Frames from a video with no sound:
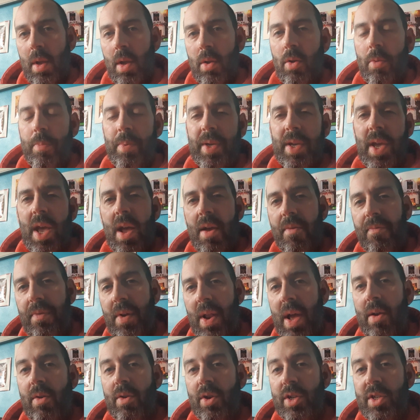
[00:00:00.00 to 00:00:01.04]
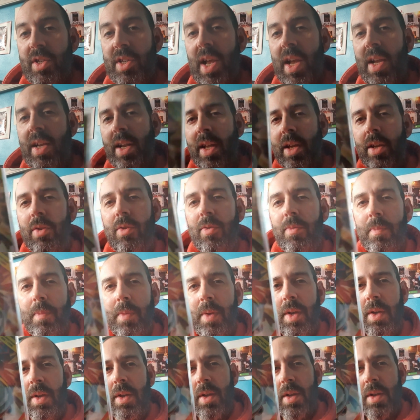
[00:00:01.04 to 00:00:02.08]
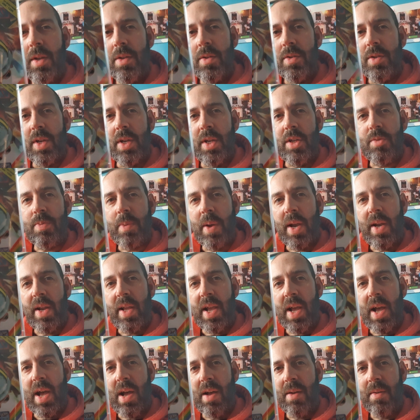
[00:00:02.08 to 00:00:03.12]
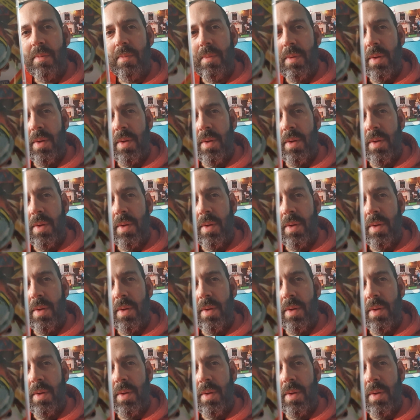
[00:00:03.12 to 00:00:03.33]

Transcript: Got to be careful how I say this. So this one here